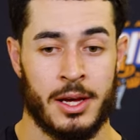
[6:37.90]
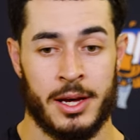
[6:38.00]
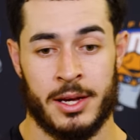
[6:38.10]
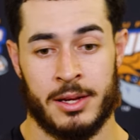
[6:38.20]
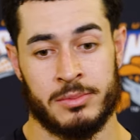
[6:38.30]

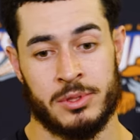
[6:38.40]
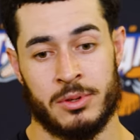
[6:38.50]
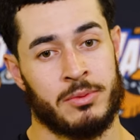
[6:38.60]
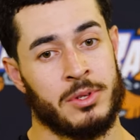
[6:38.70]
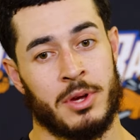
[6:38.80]

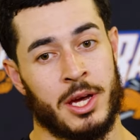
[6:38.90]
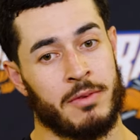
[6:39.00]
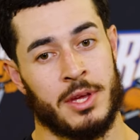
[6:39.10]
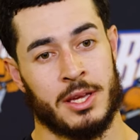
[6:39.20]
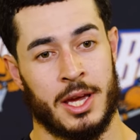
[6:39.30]
So when you
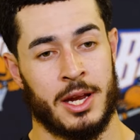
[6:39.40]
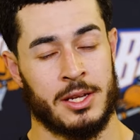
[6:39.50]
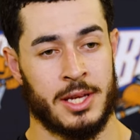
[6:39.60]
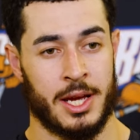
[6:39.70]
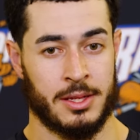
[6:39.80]
have that kind
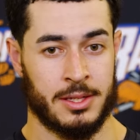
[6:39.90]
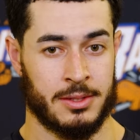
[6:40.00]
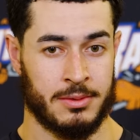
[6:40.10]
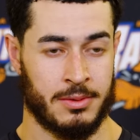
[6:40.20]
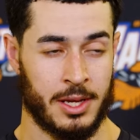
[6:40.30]
of talent,
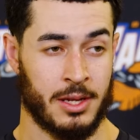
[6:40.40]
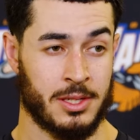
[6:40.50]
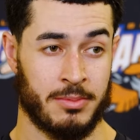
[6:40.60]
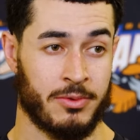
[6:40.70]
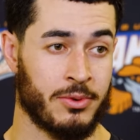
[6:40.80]
like I
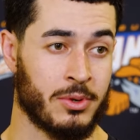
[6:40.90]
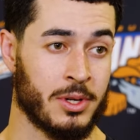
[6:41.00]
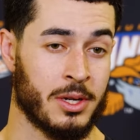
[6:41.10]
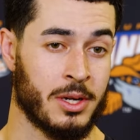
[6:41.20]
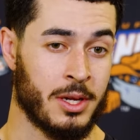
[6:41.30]
said
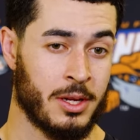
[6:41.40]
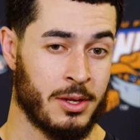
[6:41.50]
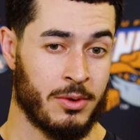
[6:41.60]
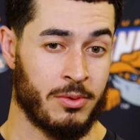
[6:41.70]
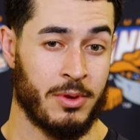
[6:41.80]
before,
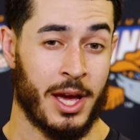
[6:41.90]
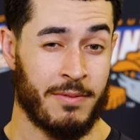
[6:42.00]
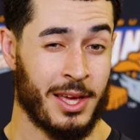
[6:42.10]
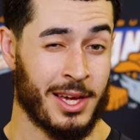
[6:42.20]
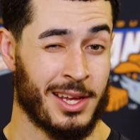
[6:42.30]
when you
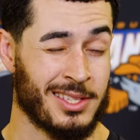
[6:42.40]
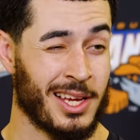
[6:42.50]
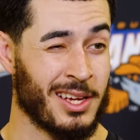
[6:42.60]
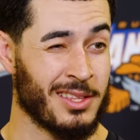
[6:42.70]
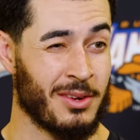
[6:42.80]
have that kind of
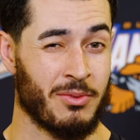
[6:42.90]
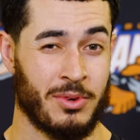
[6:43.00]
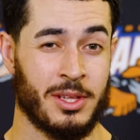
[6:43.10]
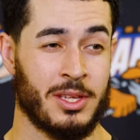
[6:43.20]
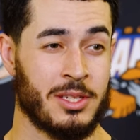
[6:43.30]
talent that
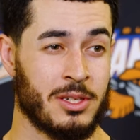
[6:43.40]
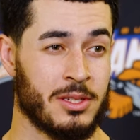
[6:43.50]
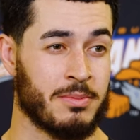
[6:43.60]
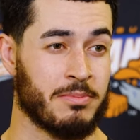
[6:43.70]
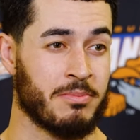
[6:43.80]
really
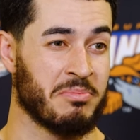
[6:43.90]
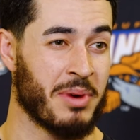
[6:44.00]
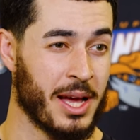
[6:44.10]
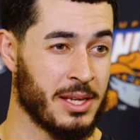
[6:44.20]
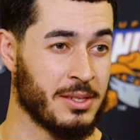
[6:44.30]
just
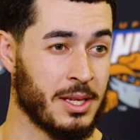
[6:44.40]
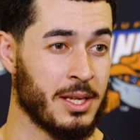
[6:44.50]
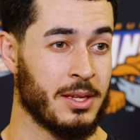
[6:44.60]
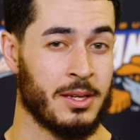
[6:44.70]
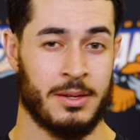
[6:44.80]
buys
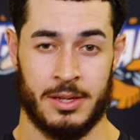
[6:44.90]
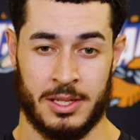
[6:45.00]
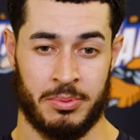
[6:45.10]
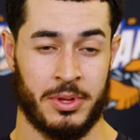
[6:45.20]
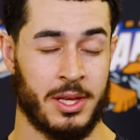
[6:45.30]
in and
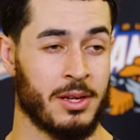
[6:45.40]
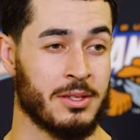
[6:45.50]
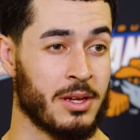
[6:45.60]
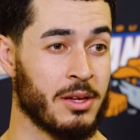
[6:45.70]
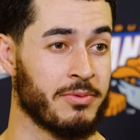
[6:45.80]
is playing
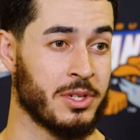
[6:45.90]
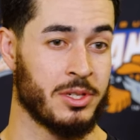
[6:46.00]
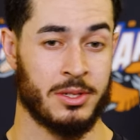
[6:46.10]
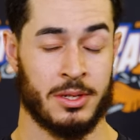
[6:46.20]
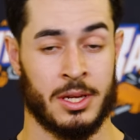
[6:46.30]

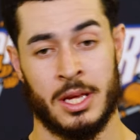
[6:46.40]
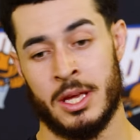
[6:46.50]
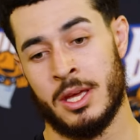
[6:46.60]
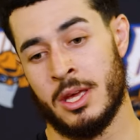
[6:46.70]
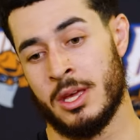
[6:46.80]
unselfish and
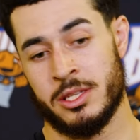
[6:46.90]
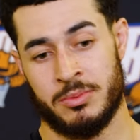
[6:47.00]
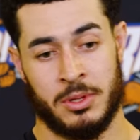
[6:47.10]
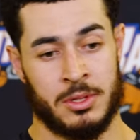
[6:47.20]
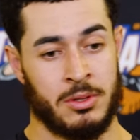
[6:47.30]
is
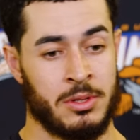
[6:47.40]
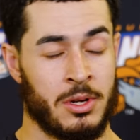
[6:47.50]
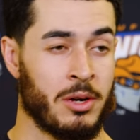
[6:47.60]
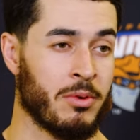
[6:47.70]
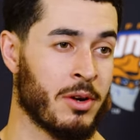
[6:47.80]
willing to do the
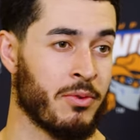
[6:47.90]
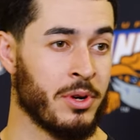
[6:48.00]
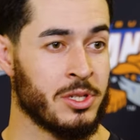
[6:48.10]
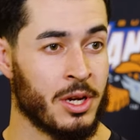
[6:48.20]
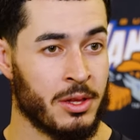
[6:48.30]
dirty work
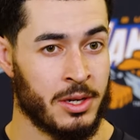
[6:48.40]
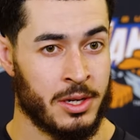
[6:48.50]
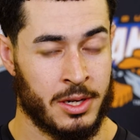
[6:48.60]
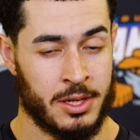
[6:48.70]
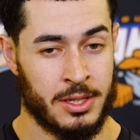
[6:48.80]
for each
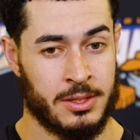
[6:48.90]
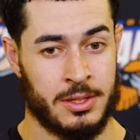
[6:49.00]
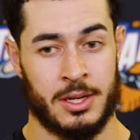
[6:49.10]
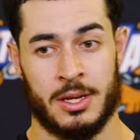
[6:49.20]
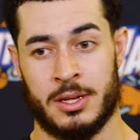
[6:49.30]
other,
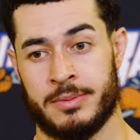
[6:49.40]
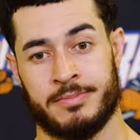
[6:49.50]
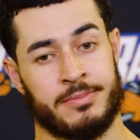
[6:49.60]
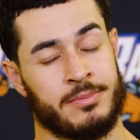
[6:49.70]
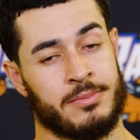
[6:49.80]
it's
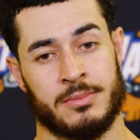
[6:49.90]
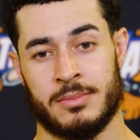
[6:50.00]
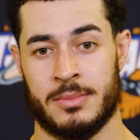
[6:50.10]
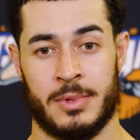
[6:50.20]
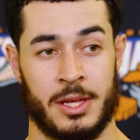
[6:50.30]

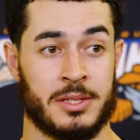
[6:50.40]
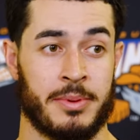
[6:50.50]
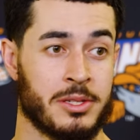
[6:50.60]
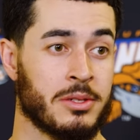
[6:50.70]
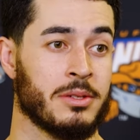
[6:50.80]

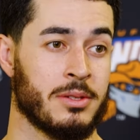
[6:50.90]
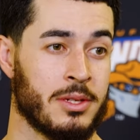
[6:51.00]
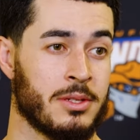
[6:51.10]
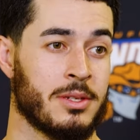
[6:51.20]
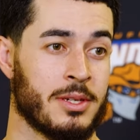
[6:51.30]
special.
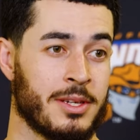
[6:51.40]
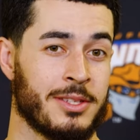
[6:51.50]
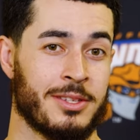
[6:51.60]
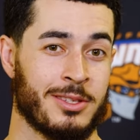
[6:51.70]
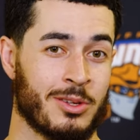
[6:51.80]
It's
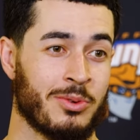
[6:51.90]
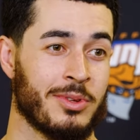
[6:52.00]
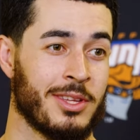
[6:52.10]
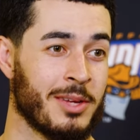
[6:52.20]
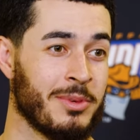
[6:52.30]
a
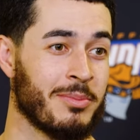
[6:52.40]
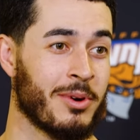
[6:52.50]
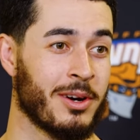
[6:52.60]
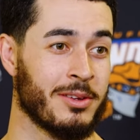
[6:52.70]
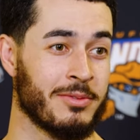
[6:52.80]
cool thing to be a
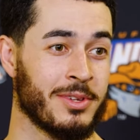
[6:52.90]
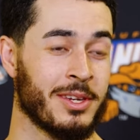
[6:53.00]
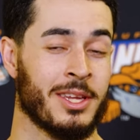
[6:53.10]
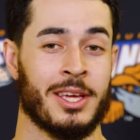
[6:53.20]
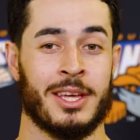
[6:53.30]
part of. And,